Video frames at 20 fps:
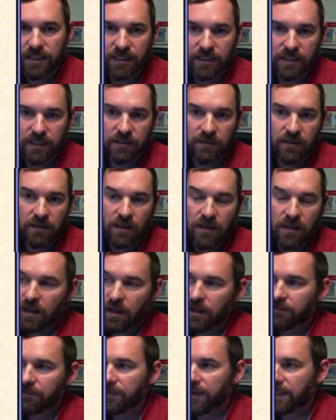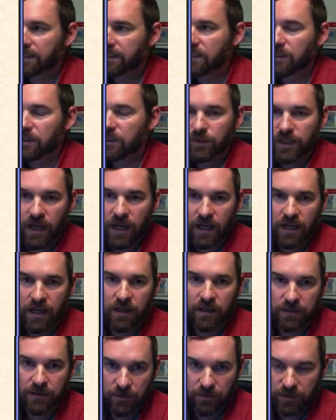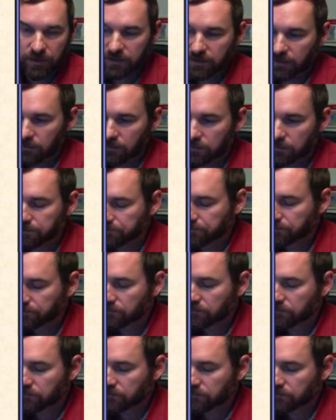any effect in the Wenaha unit though.